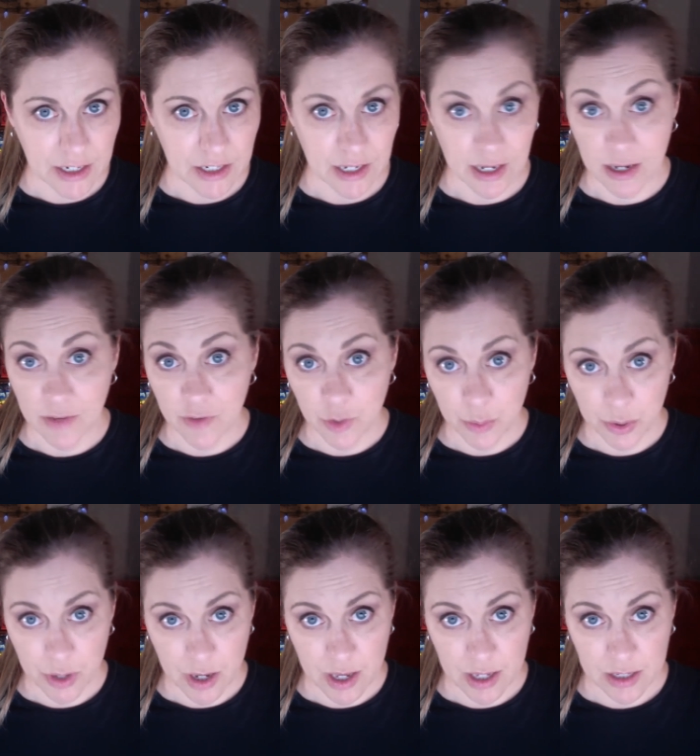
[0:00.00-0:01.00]
to any of your
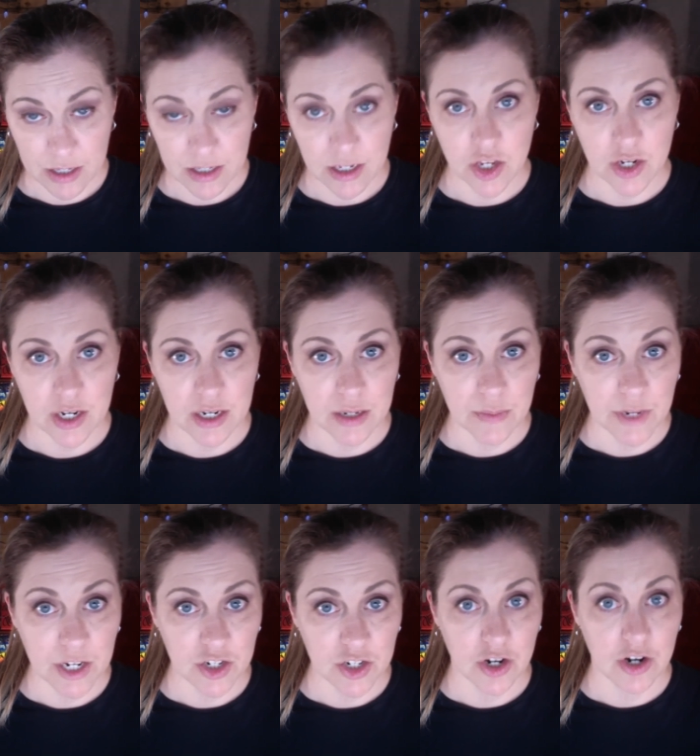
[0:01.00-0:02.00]
plugins, you need to
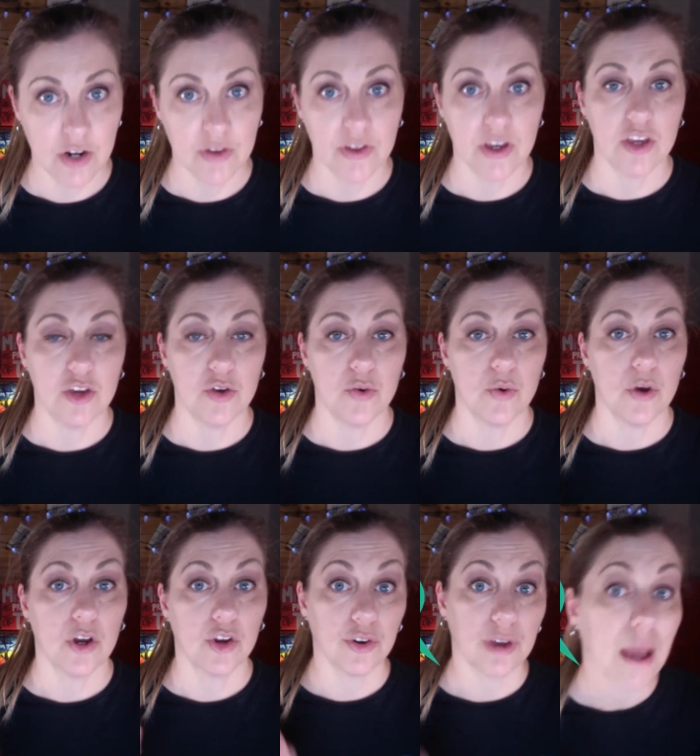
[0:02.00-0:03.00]
make sure that you
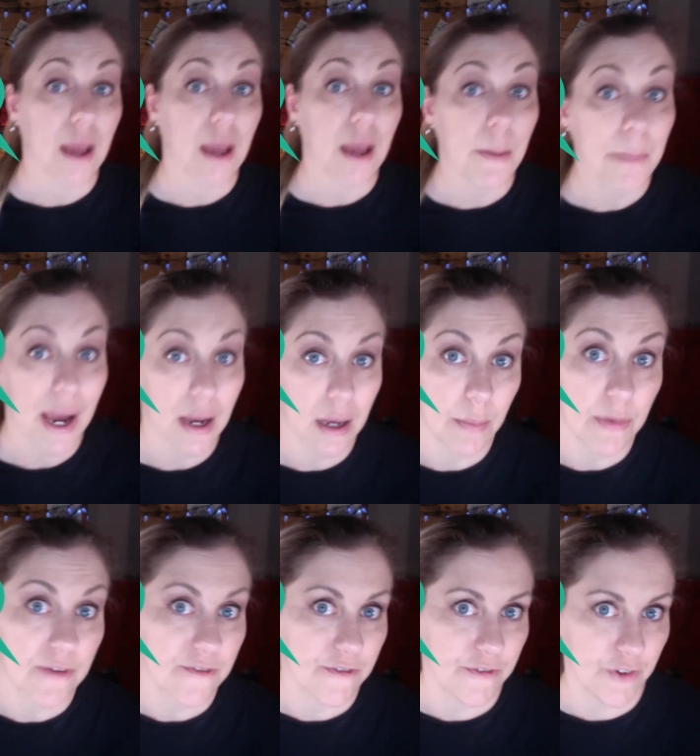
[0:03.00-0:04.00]
create a
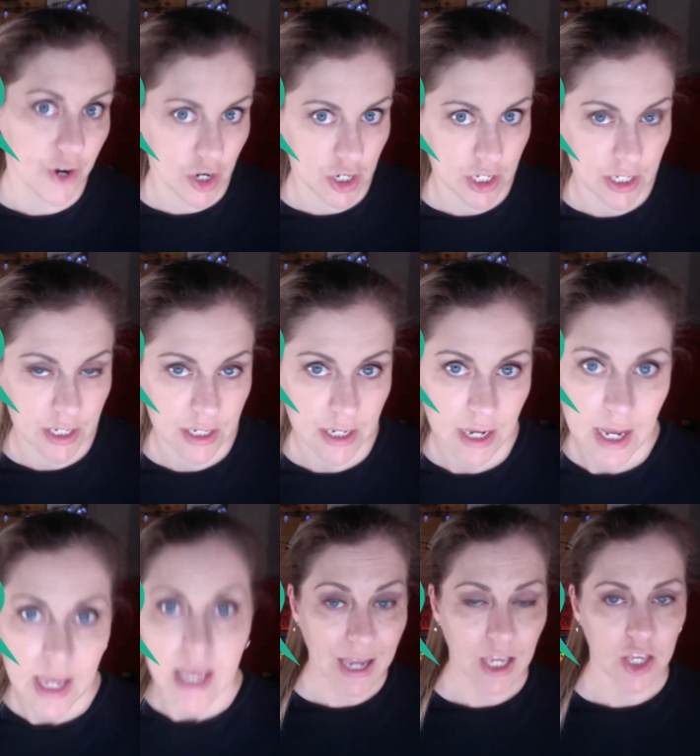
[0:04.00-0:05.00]
backup first.
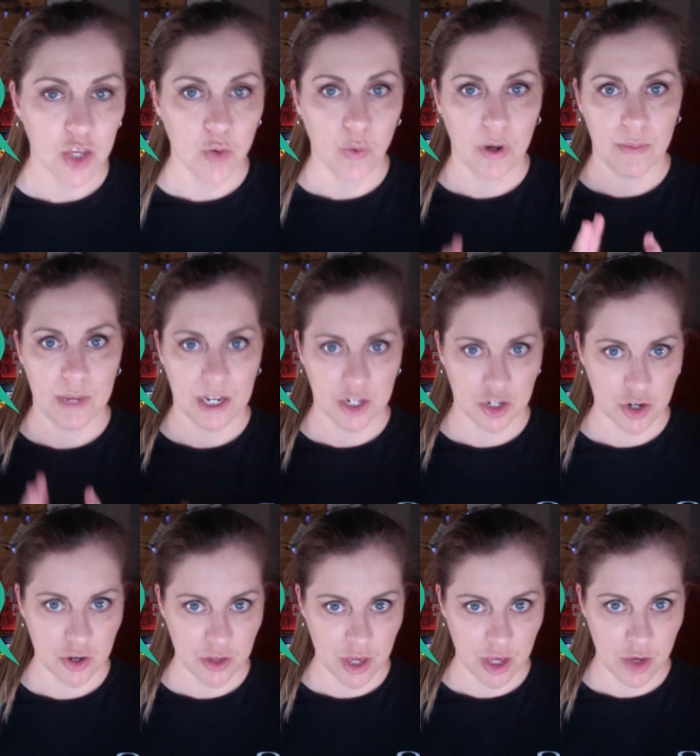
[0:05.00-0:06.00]
You want to make
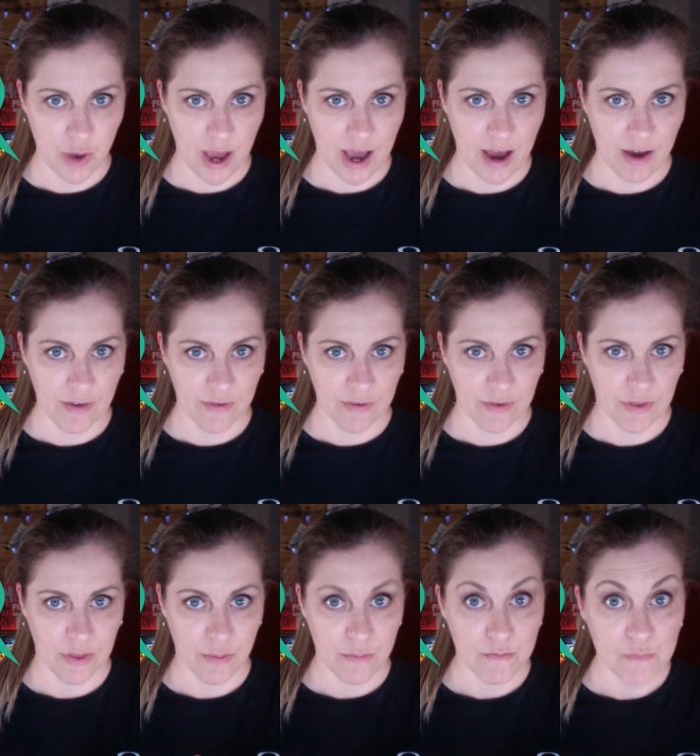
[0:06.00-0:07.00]
sure that you have
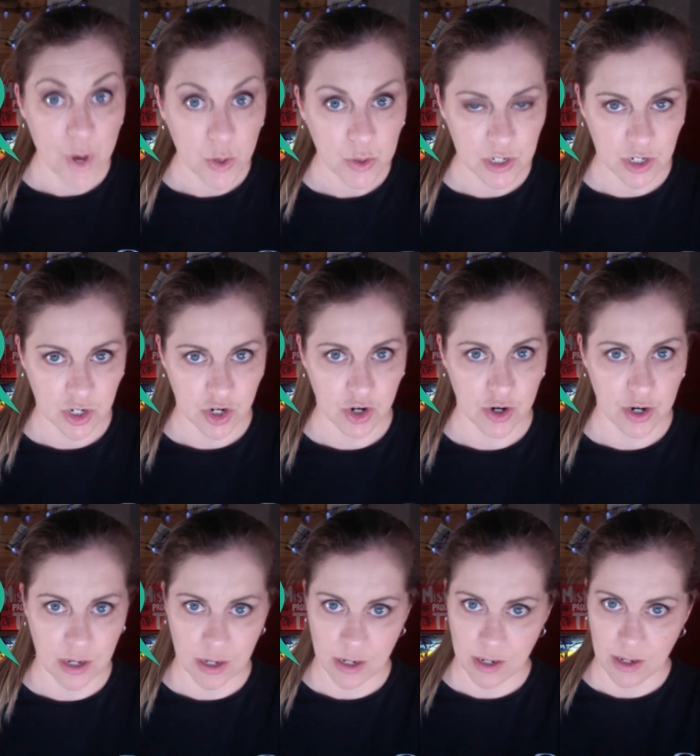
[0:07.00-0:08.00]
the most
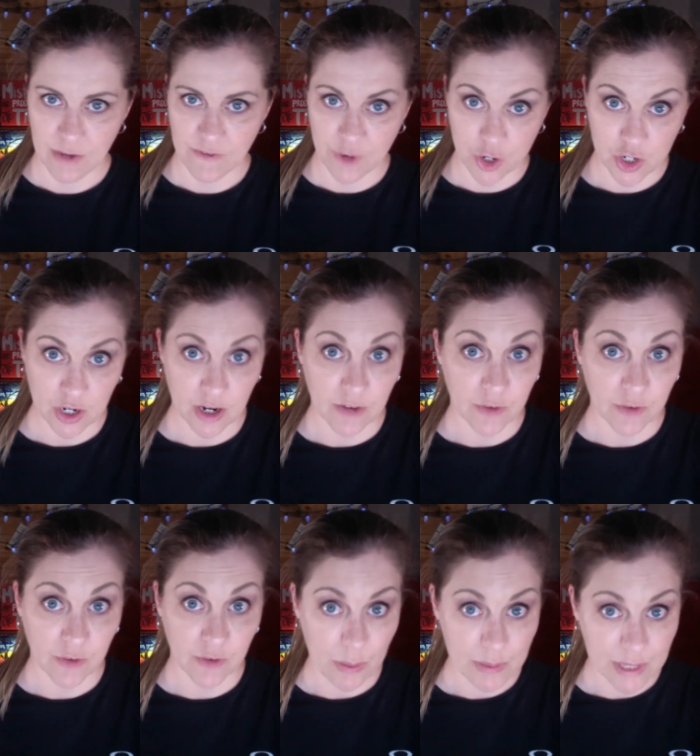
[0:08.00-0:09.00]
current version of
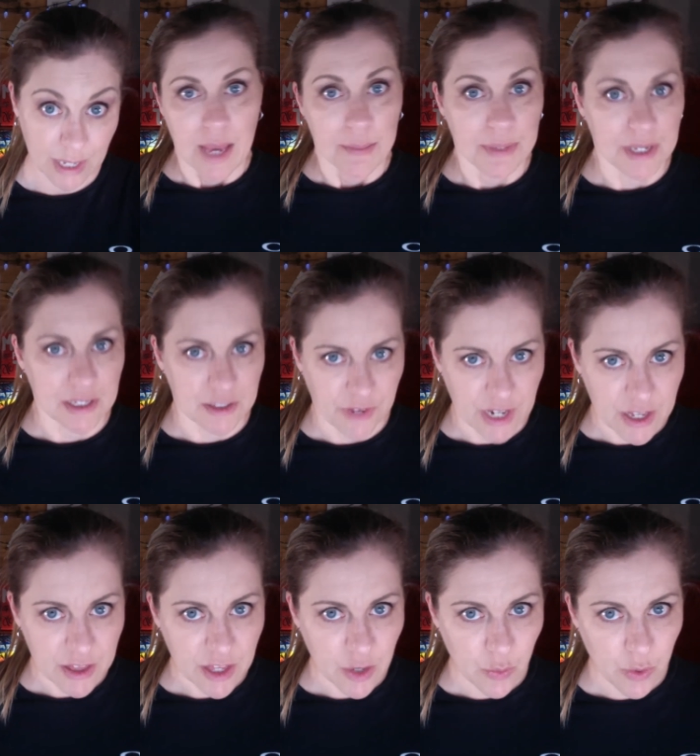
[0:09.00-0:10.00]
your website, because if
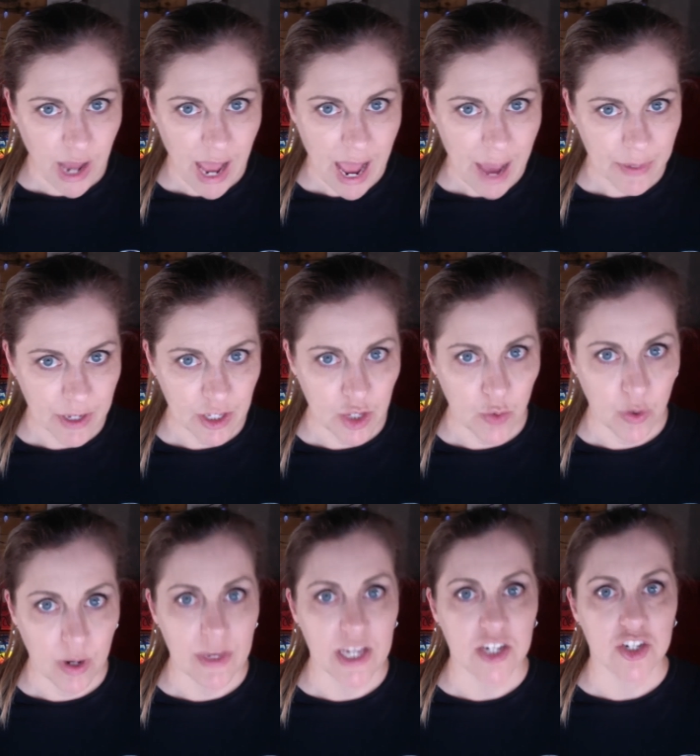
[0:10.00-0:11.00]
anything were to happen, you want
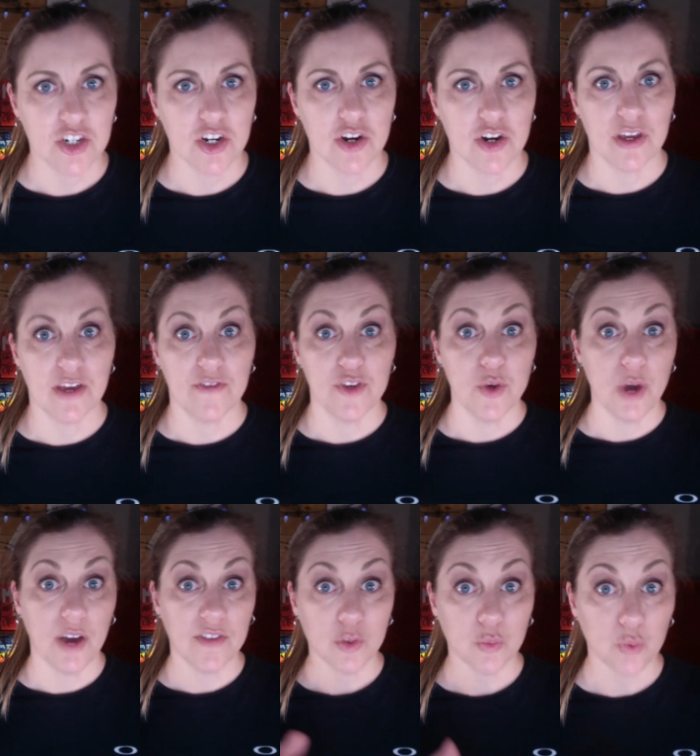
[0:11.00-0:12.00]
to make sure that if you
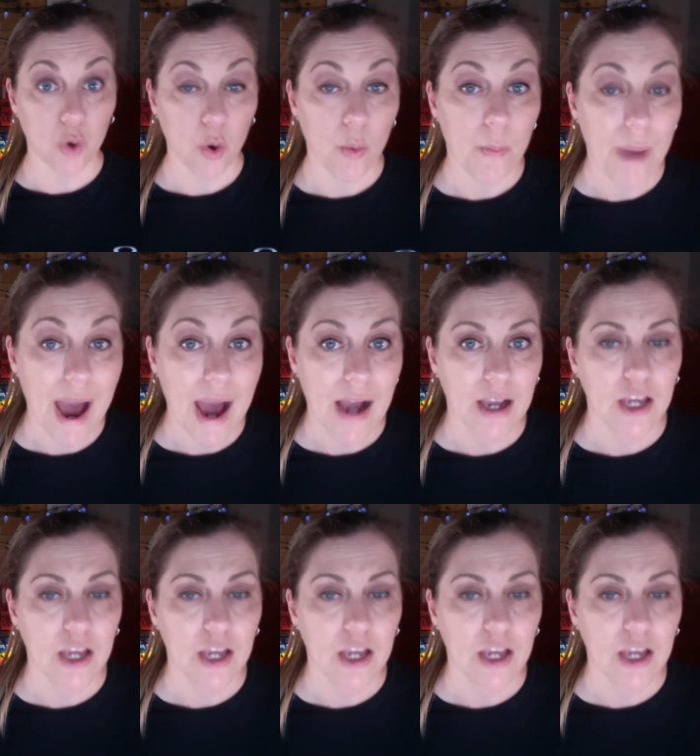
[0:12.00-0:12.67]
have to roll back,